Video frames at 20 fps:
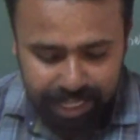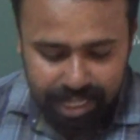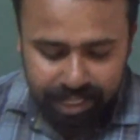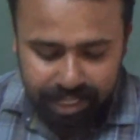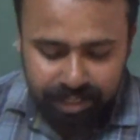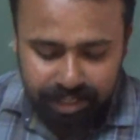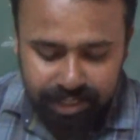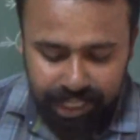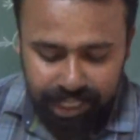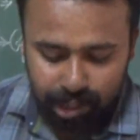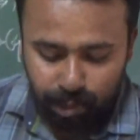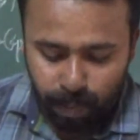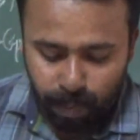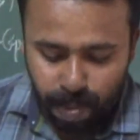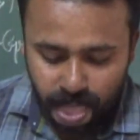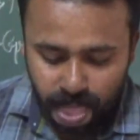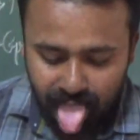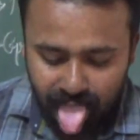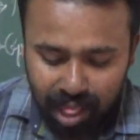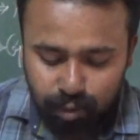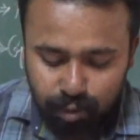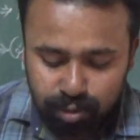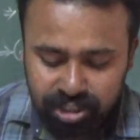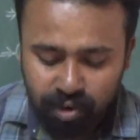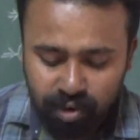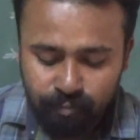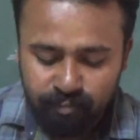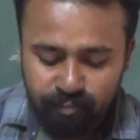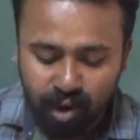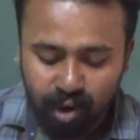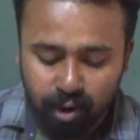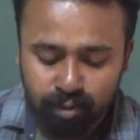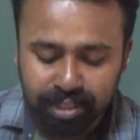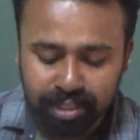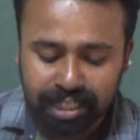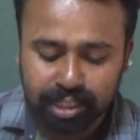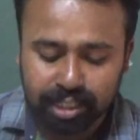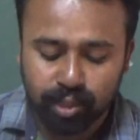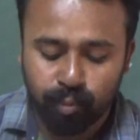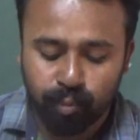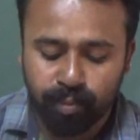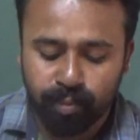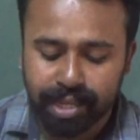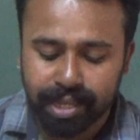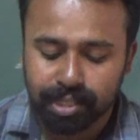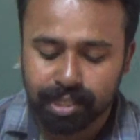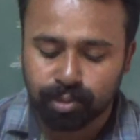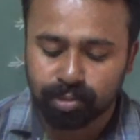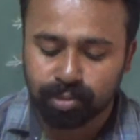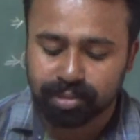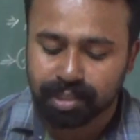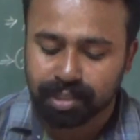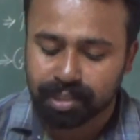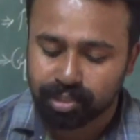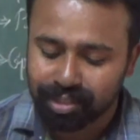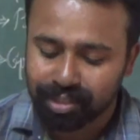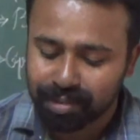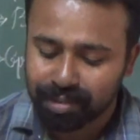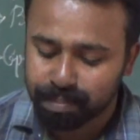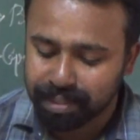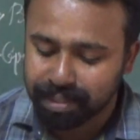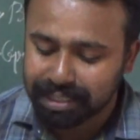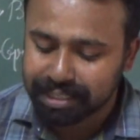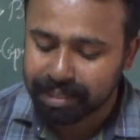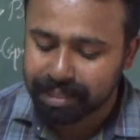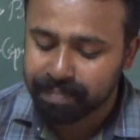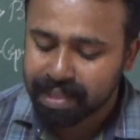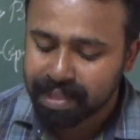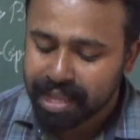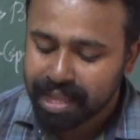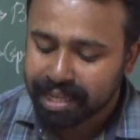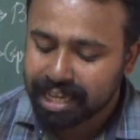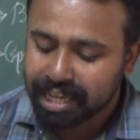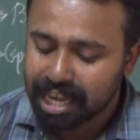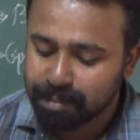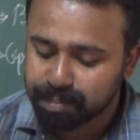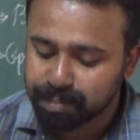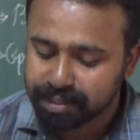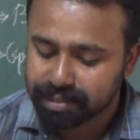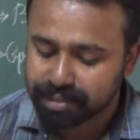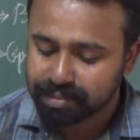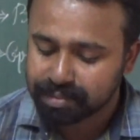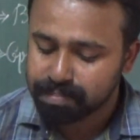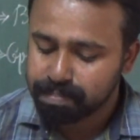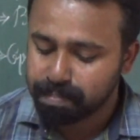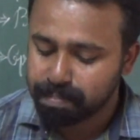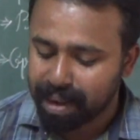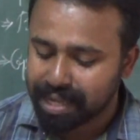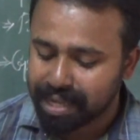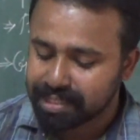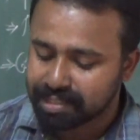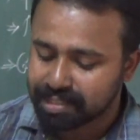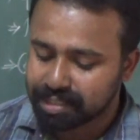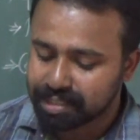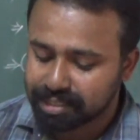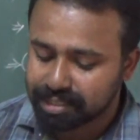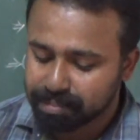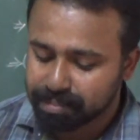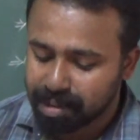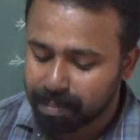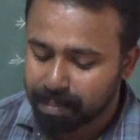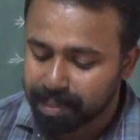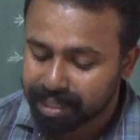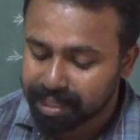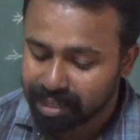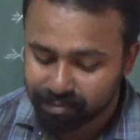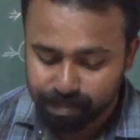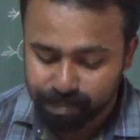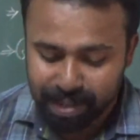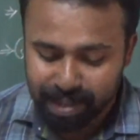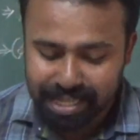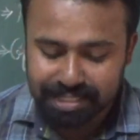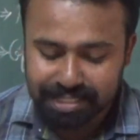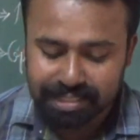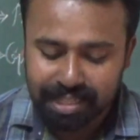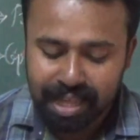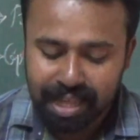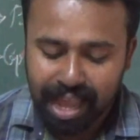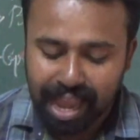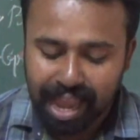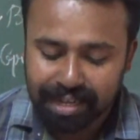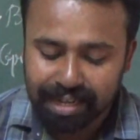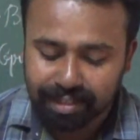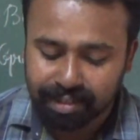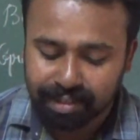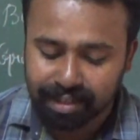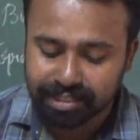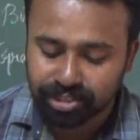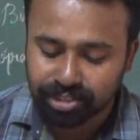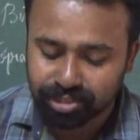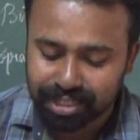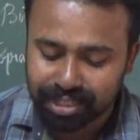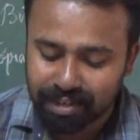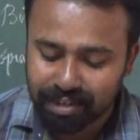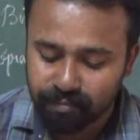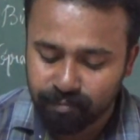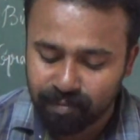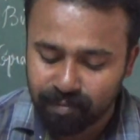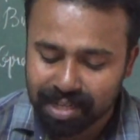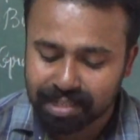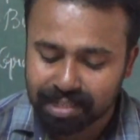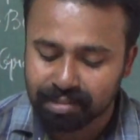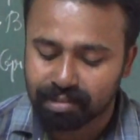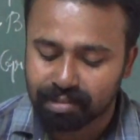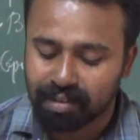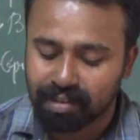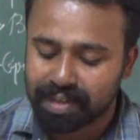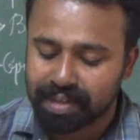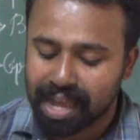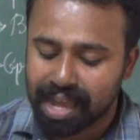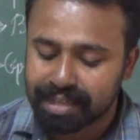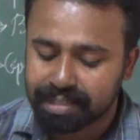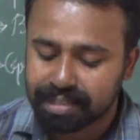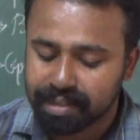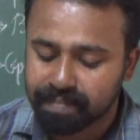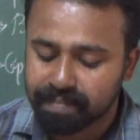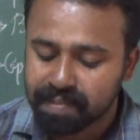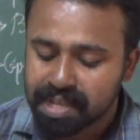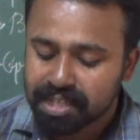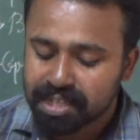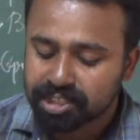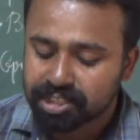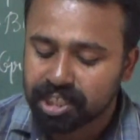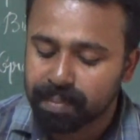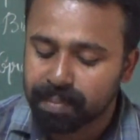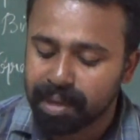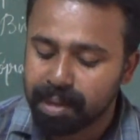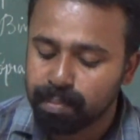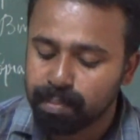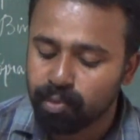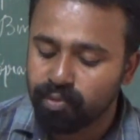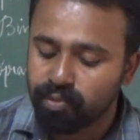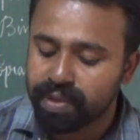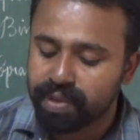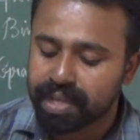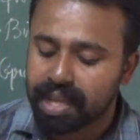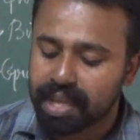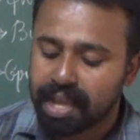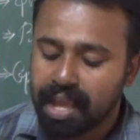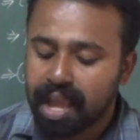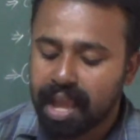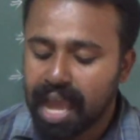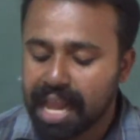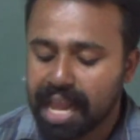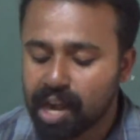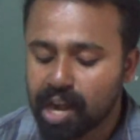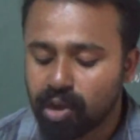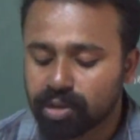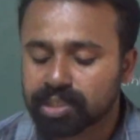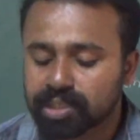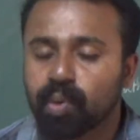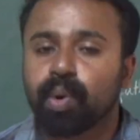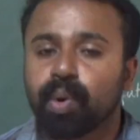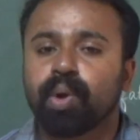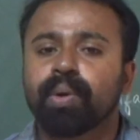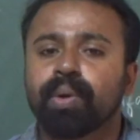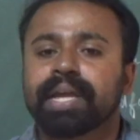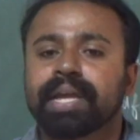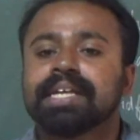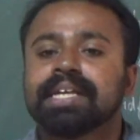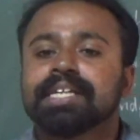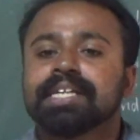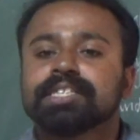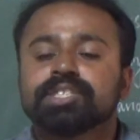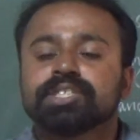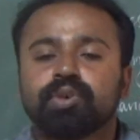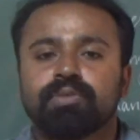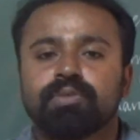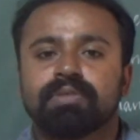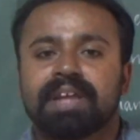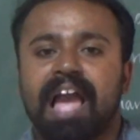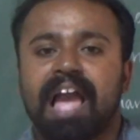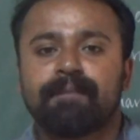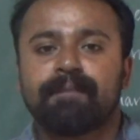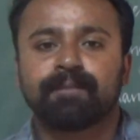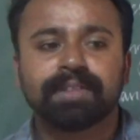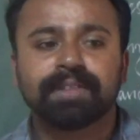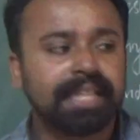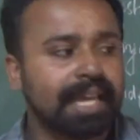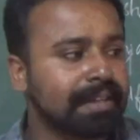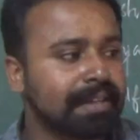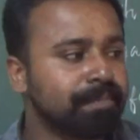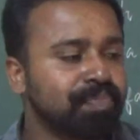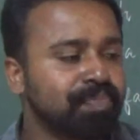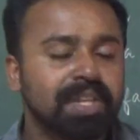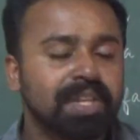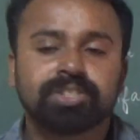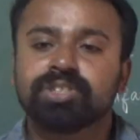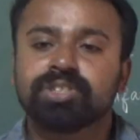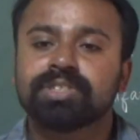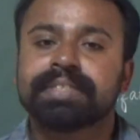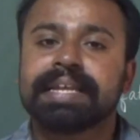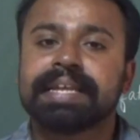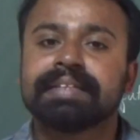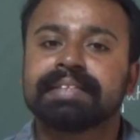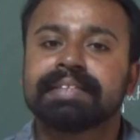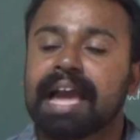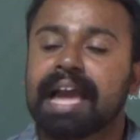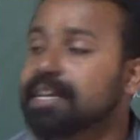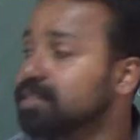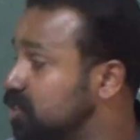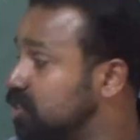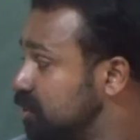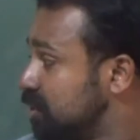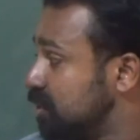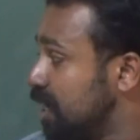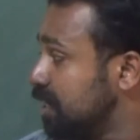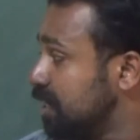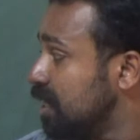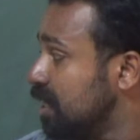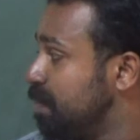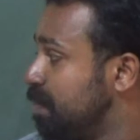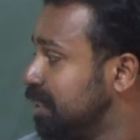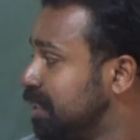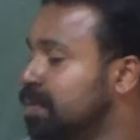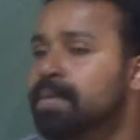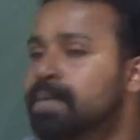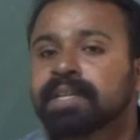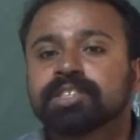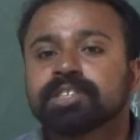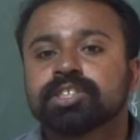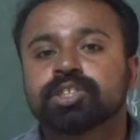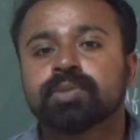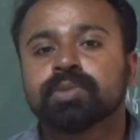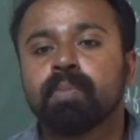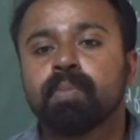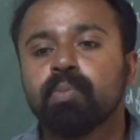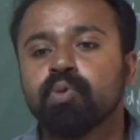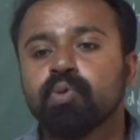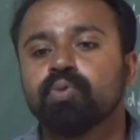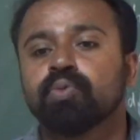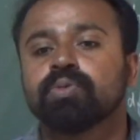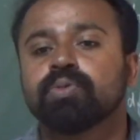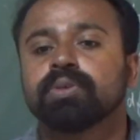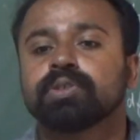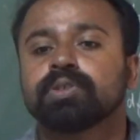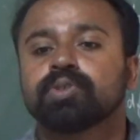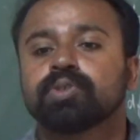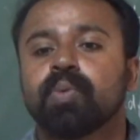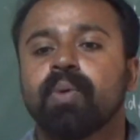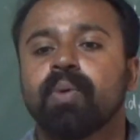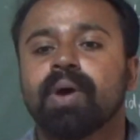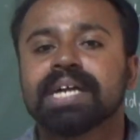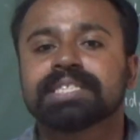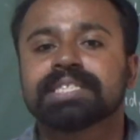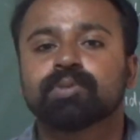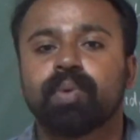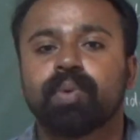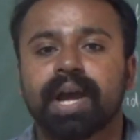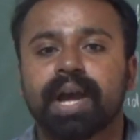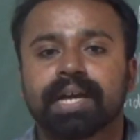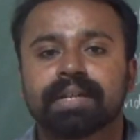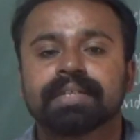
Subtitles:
Then Usha found her the way into the ruined building, helped by her the memory of place and the constant flicker of lightning. She went moving along the wall. Okay, so after that she think that she's a little bit just to move towards where